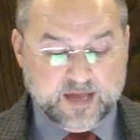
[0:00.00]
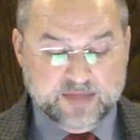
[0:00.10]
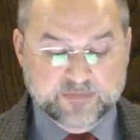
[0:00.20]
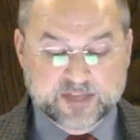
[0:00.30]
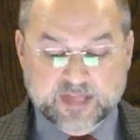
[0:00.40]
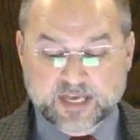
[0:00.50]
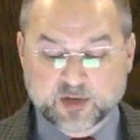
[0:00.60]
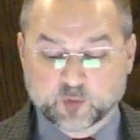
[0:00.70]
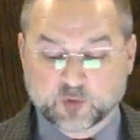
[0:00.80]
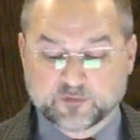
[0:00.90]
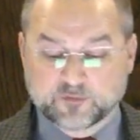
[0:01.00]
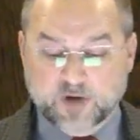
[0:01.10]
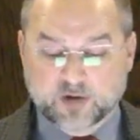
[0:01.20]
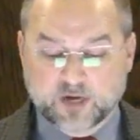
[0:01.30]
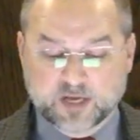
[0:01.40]
And then they enter
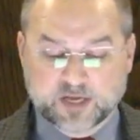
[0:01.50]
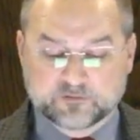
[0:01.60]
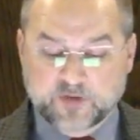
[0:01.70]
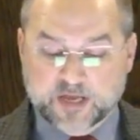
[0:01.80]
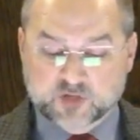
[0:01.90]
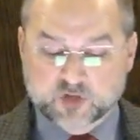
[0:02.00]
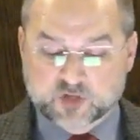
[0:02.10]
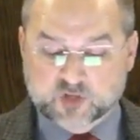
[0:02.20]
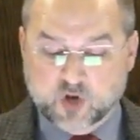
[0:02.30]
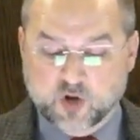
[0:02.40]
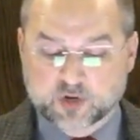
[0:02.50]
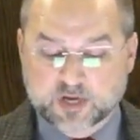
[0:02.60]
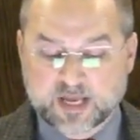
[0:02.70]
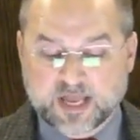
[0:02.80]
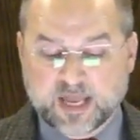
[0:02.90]
a, a, a, phase of the
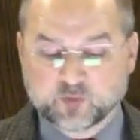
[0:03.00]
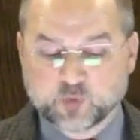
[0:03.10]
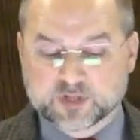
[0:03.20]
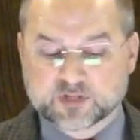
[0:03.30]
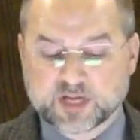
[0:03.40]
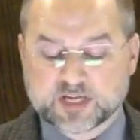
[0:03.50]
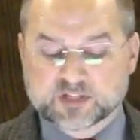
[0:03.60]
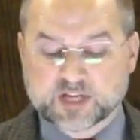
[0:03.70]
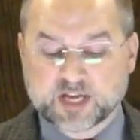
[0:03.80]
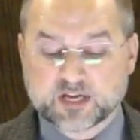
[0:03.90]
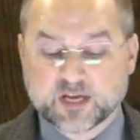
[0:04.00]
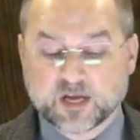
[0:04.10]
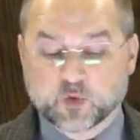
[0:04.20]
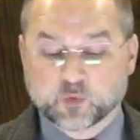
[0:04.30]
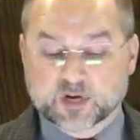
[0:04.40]
song in which they say,
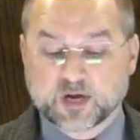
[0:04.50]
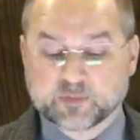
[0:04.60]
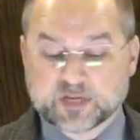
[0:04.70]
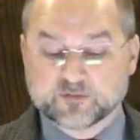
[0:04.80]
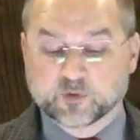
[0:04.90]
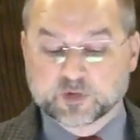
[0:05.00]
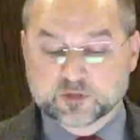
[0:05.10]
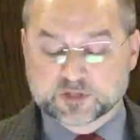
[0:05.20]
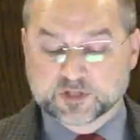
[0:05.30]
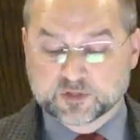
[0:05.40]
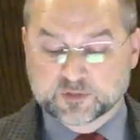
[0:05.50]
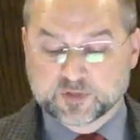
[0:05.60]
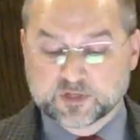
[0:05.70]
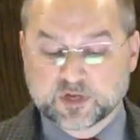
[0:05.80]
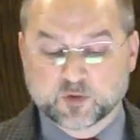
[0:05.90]
We're coming for your
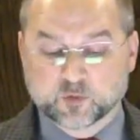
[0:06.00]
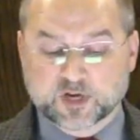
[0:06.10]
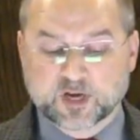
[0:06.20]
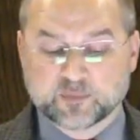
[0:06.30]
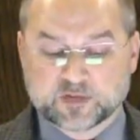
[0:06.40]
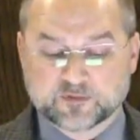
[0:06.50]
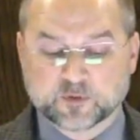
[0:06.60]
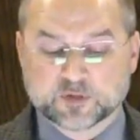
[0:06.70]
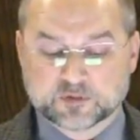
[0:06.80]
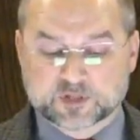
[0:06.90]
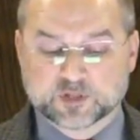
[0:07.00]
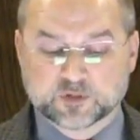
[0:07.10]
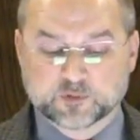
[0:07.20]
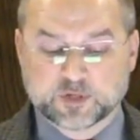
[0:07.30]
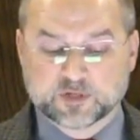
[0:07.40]
children, we're coming for your
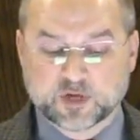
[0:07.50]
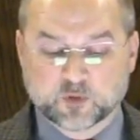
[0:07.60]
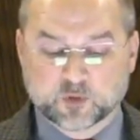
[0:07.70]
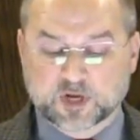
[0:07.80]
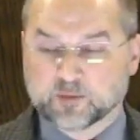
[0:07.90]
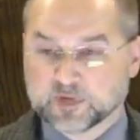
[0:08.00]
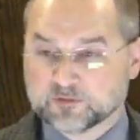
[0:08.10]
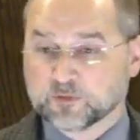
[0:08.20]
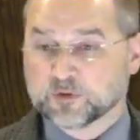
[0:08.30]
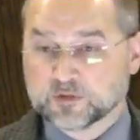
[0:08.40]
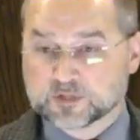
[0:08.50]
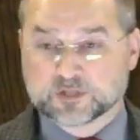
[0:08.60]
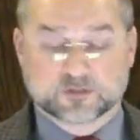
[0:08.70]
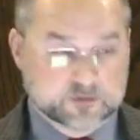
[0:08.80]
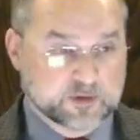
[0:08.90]
children, we're coming for your
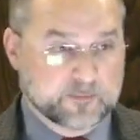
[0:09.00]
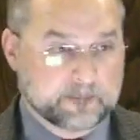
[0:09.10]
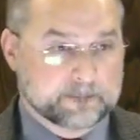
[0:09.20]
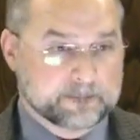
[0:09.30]
children.